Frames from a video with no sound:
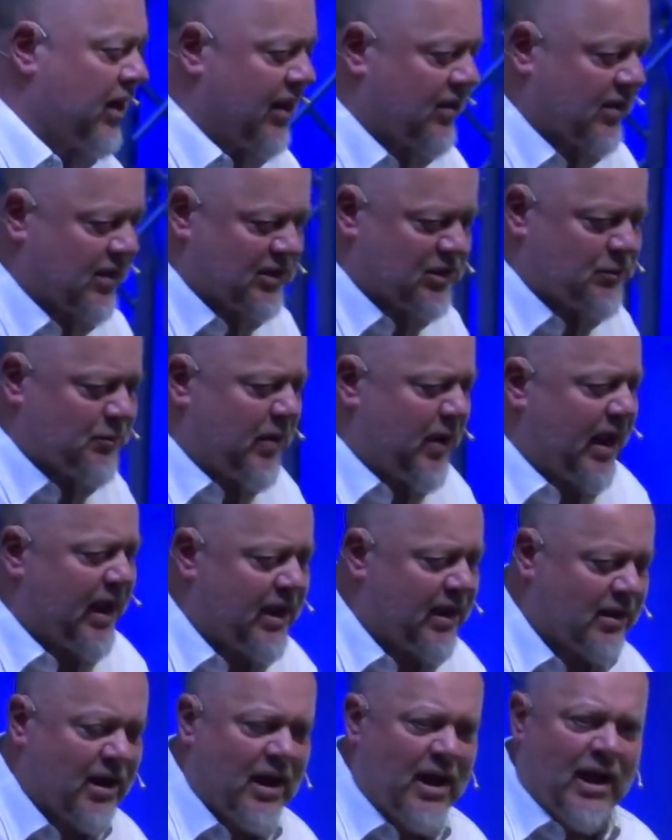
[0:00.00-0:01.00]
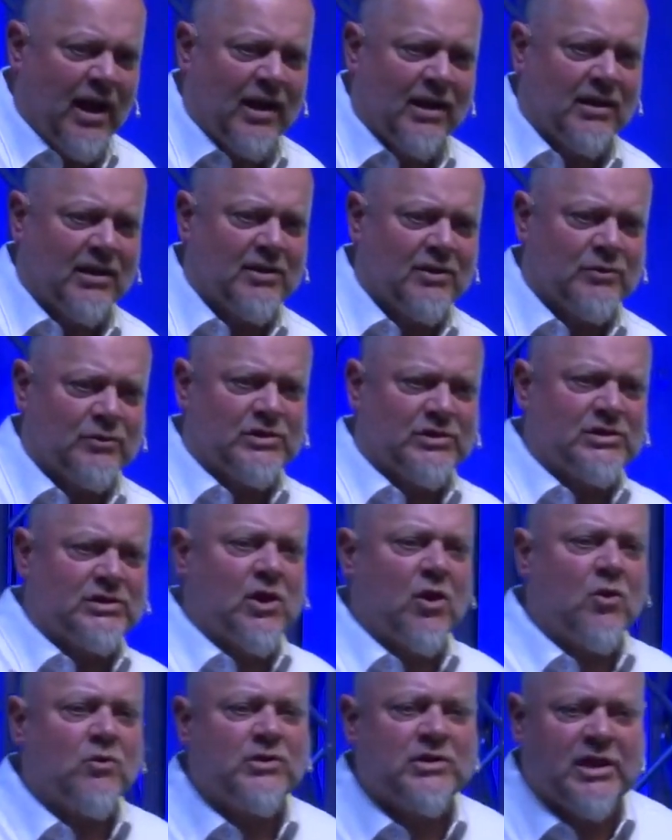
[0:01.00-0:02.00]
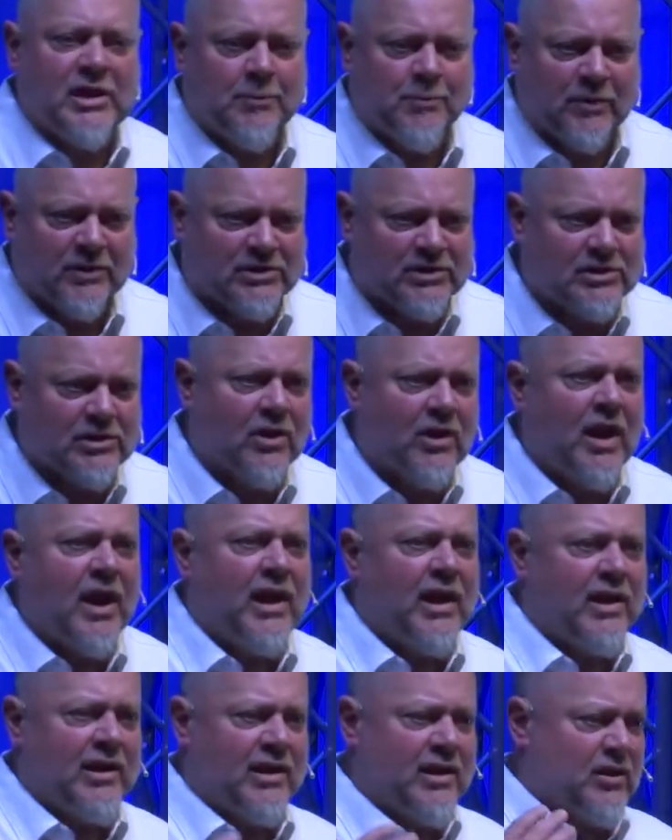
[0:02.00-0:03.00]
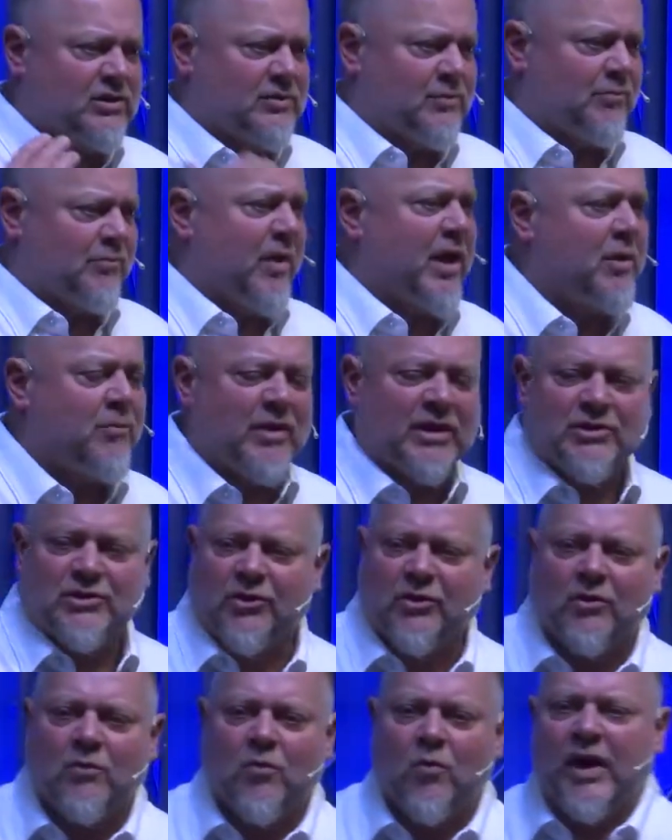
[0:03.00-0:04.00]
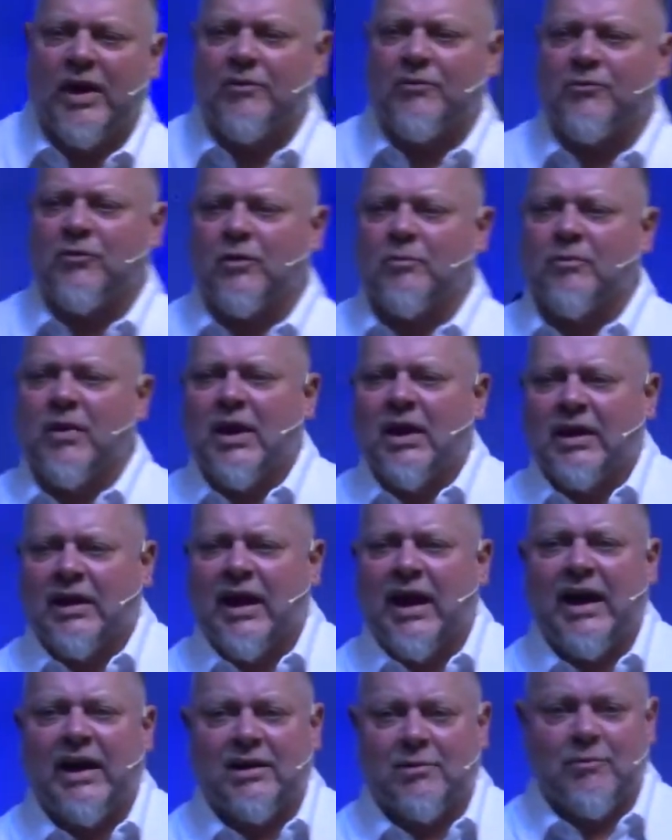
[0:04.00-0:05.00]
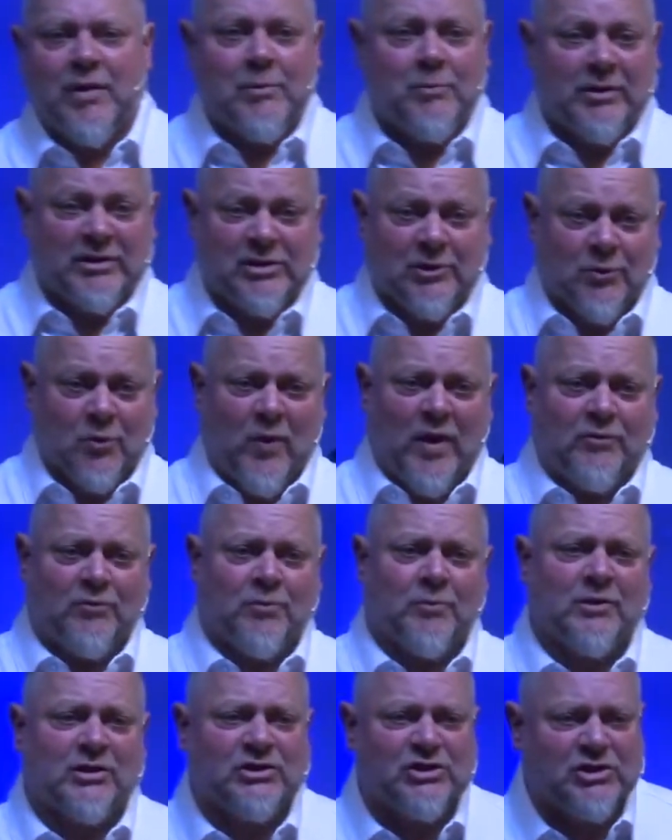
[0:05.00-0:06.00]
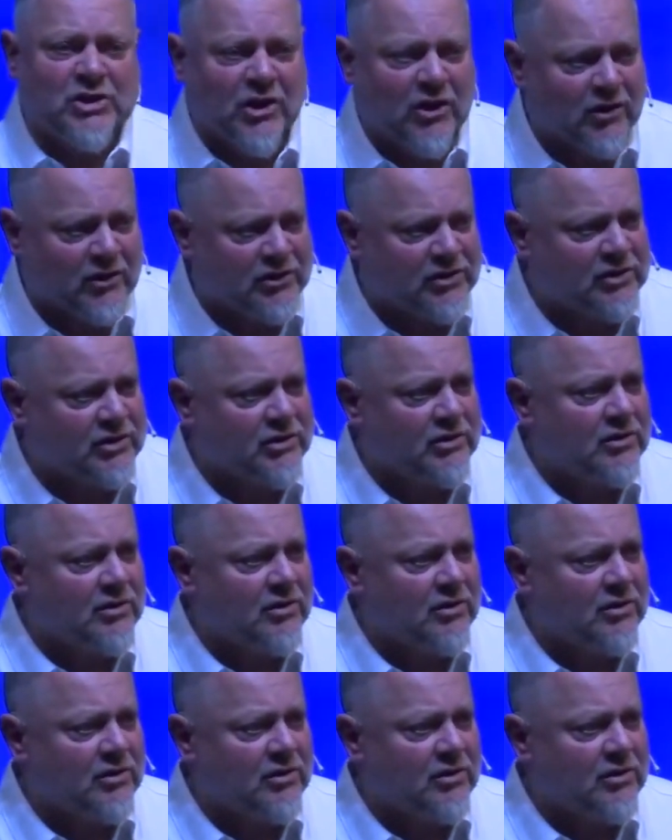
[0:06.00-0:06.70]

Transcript: and this pain, and it was so deep and so, he goes, it made me turn away from God, it made me turn away from the church